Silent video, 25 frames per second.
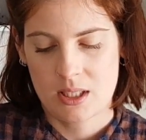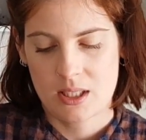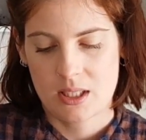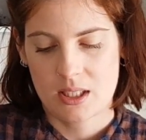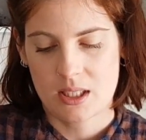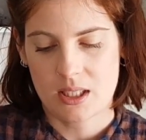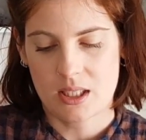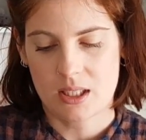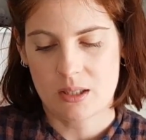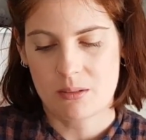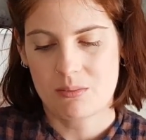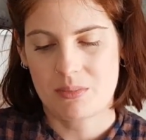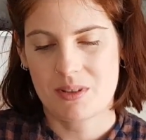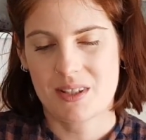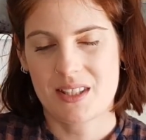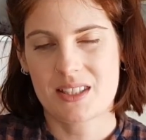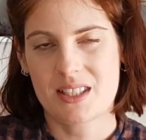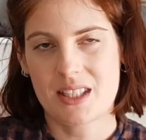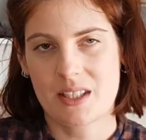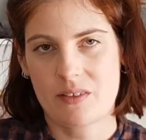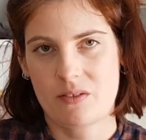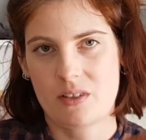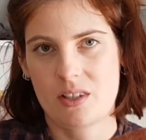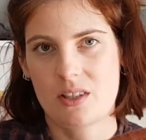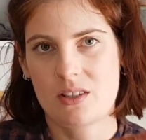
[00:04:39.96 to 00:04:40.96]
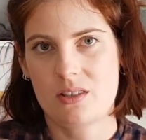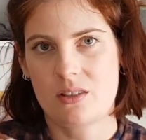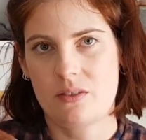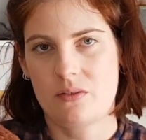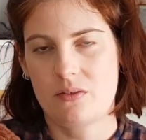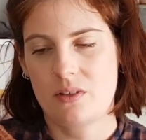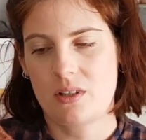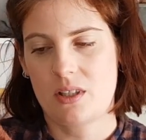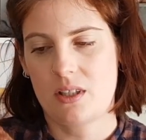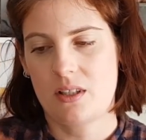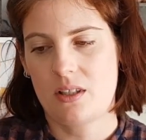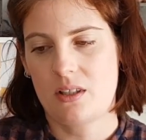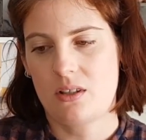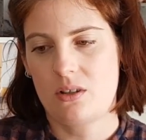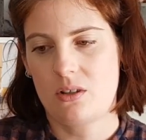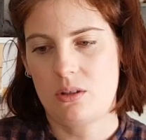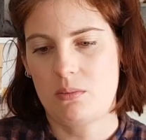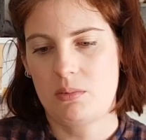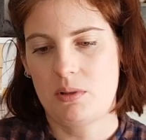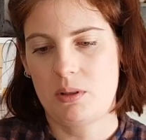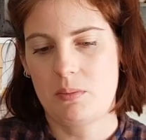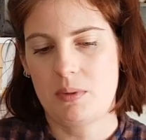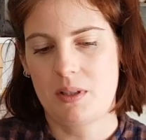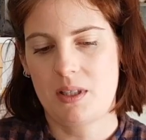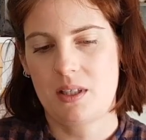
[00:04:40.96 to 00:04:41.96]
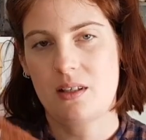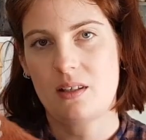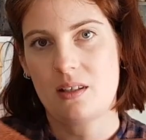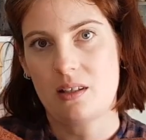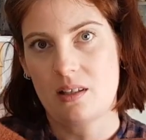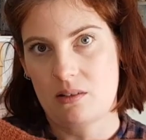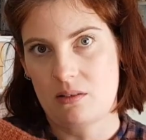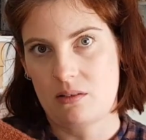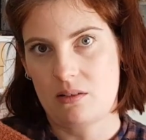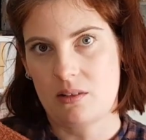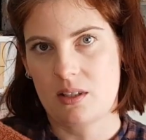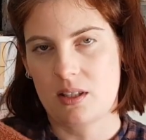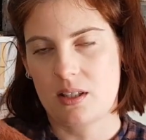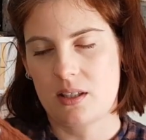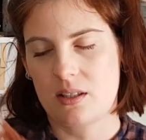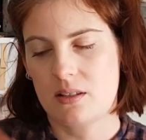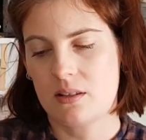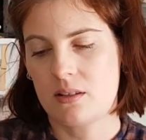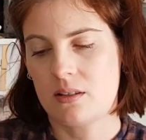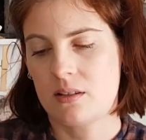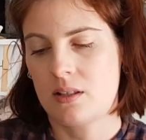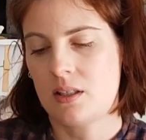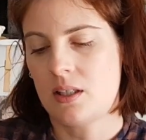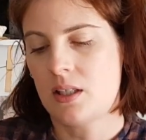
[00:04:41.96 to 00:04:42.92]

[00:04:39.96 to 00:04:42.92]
but they definitely do feel like they could be a bit longer.